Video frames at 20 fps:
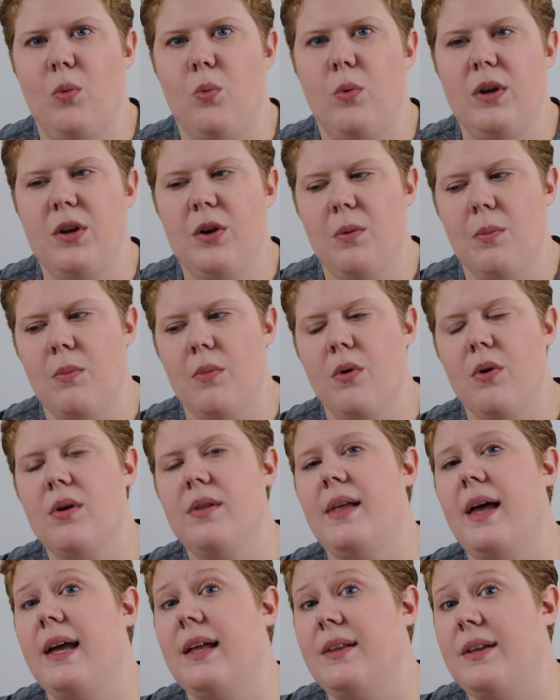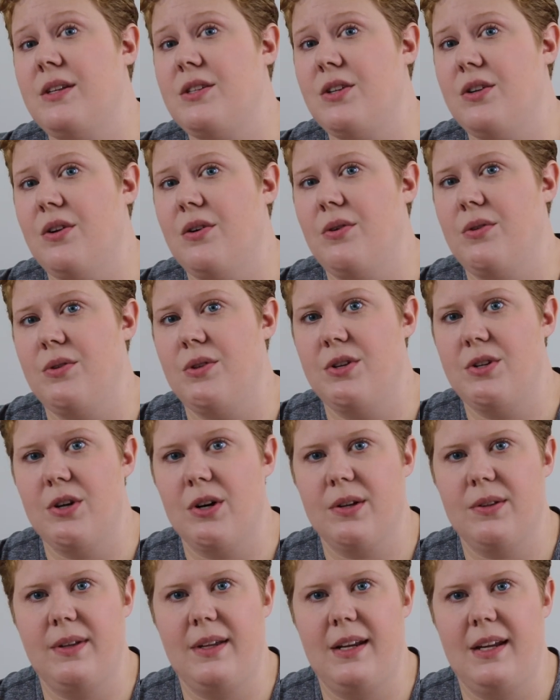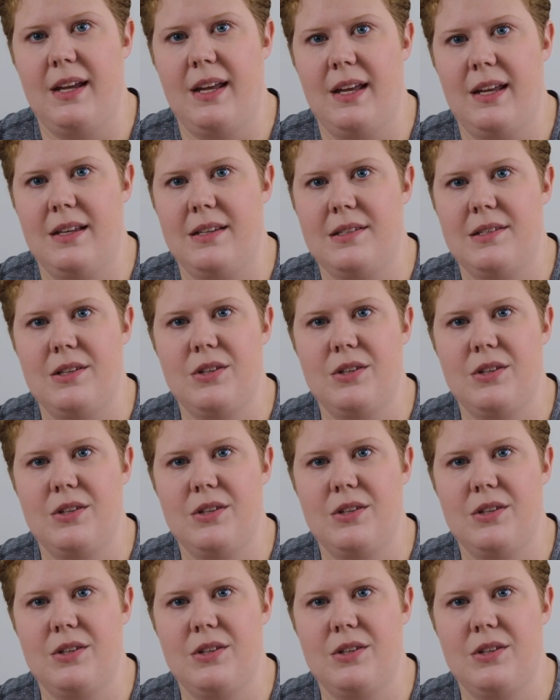when you're more likely to know who the Dark Lady is.